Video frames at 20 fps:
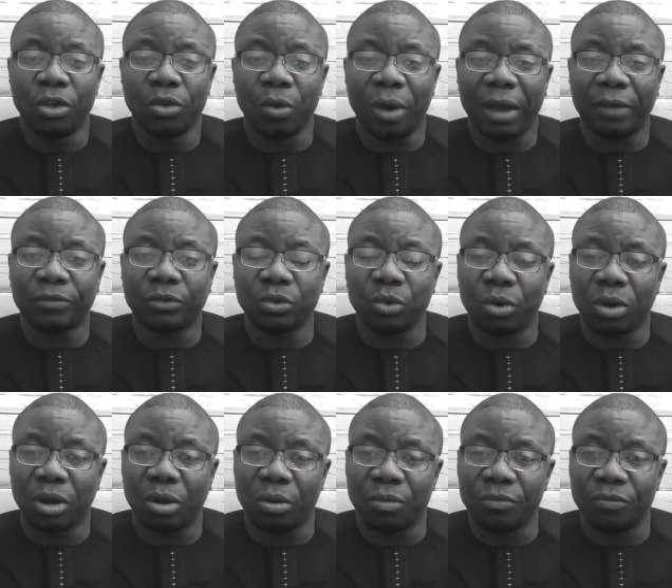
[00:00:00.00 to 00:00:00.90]
you have to
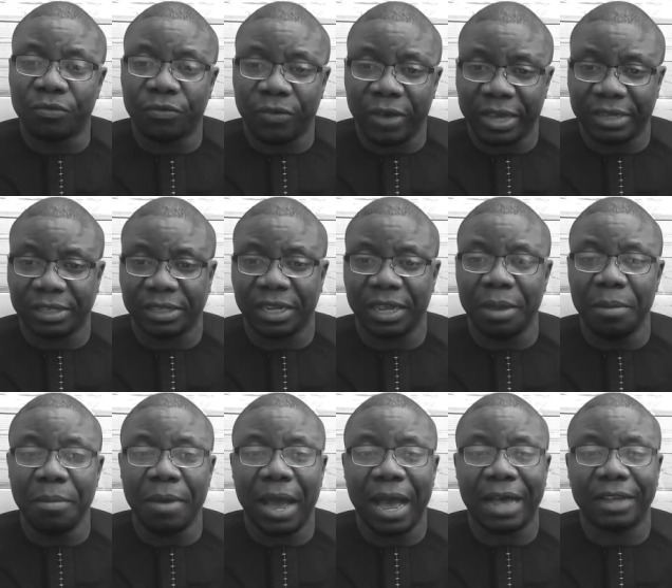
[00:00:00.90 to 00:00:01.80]
confess
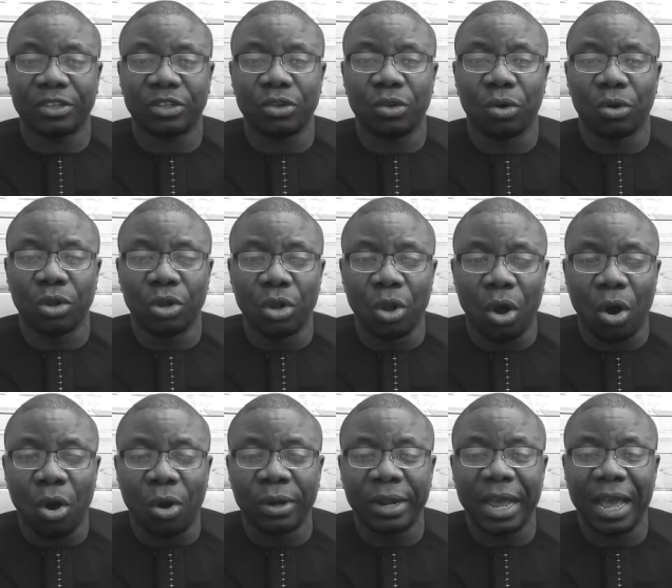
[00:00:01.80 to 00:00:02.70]
him as your
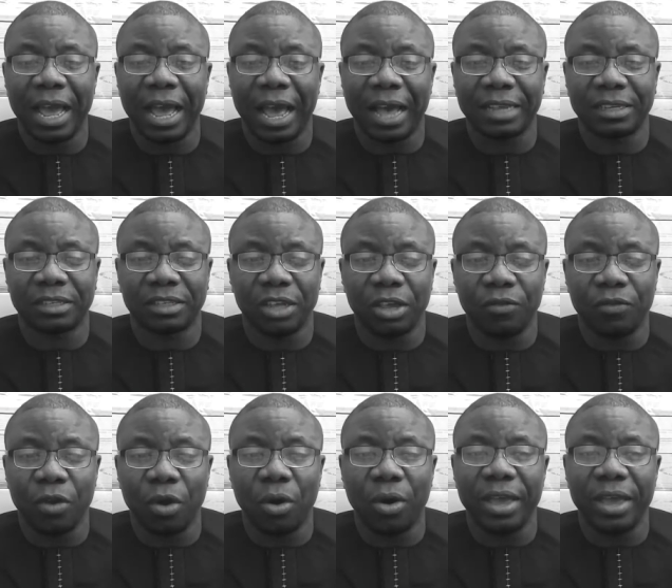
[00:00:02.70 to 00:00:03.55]
Lord and Savior.